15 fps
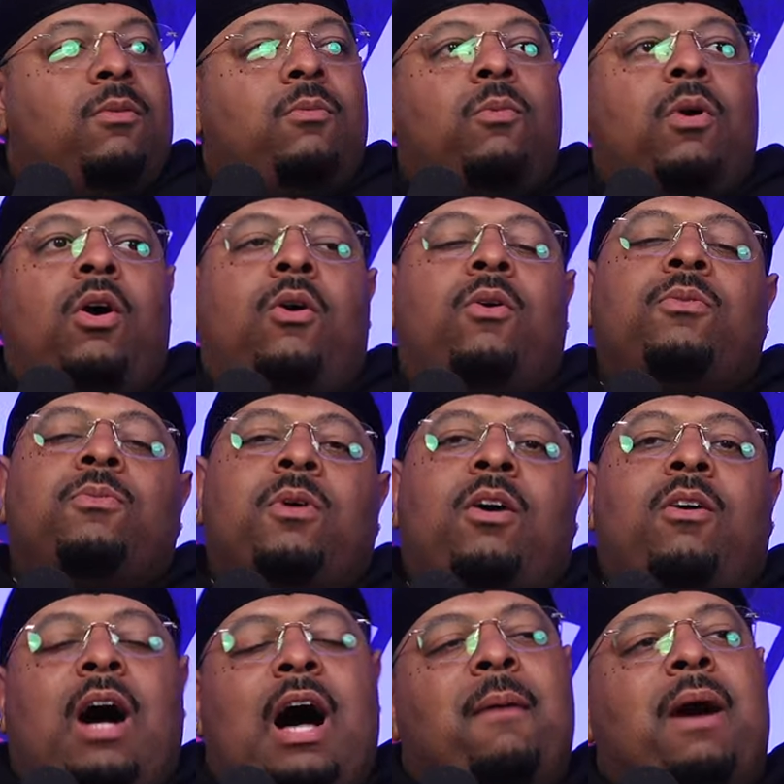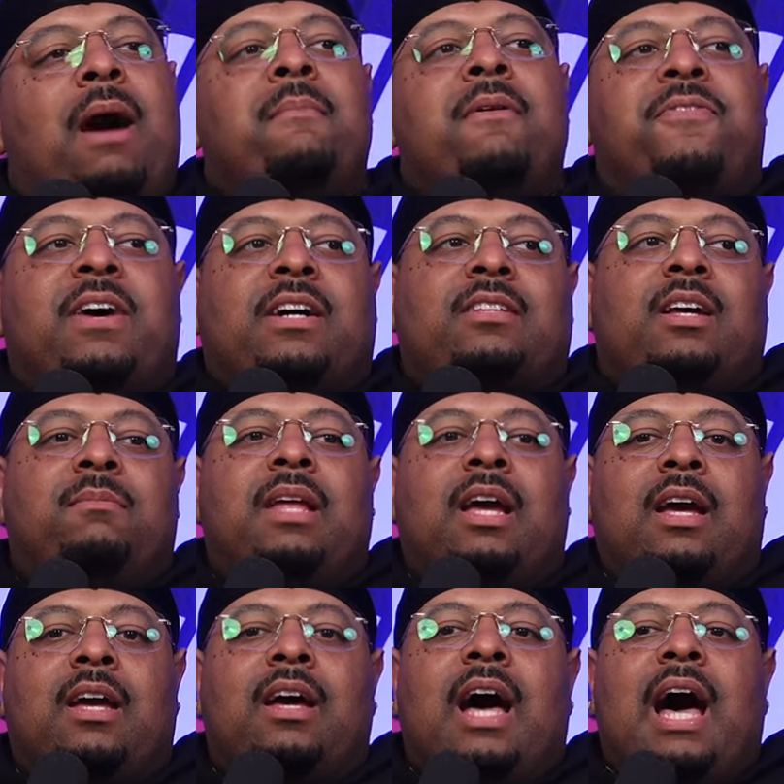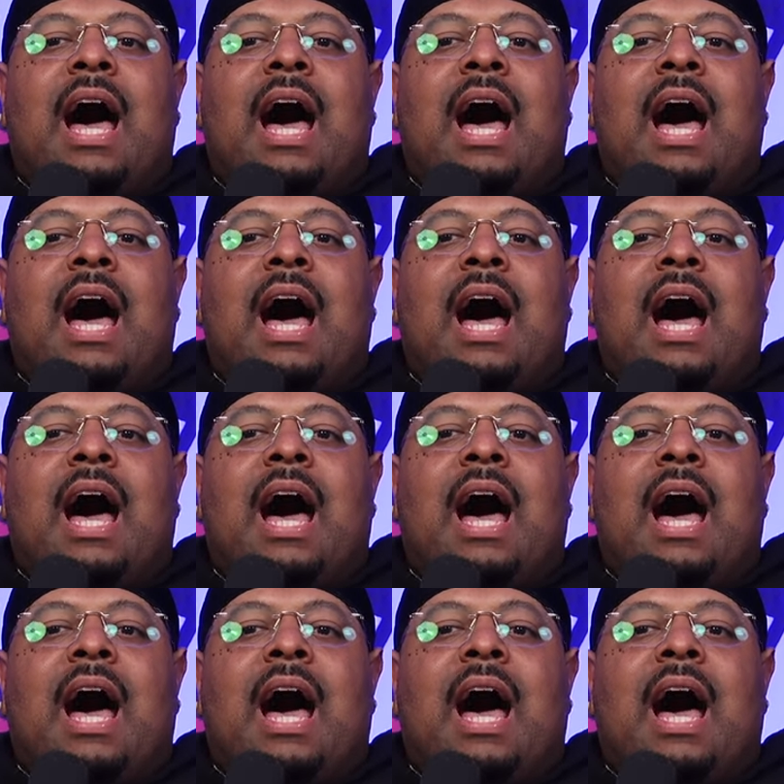Well, I'm a fucked up nigga.